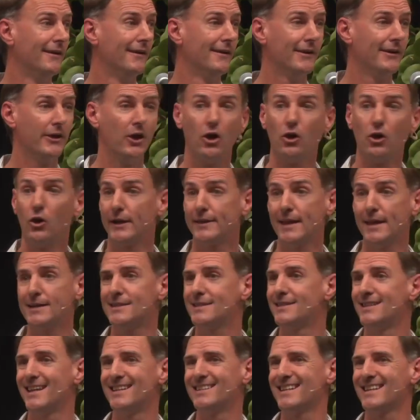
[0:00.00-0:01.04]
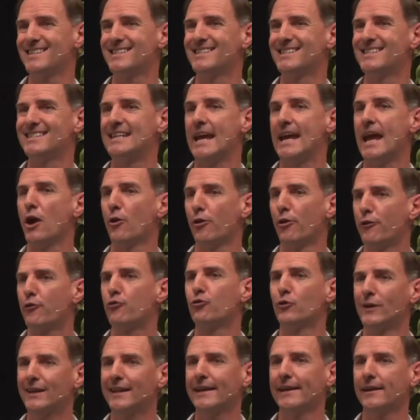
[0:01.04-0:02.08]
You know, like that doesn't sound
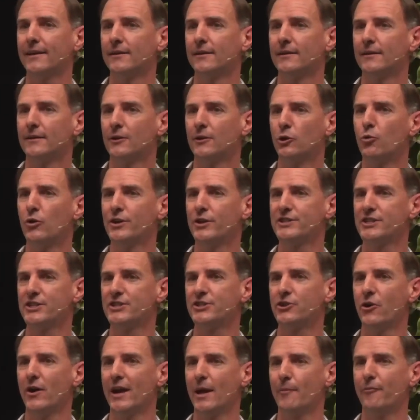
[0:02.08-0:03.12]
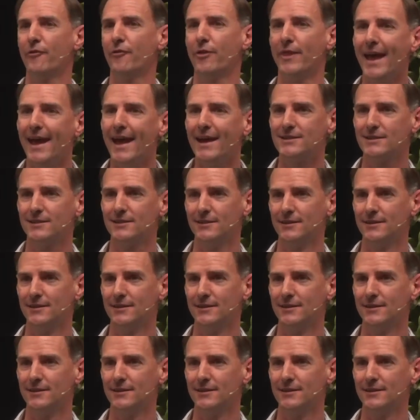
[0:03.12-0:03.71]
thrilling. Who wants to sign up for that?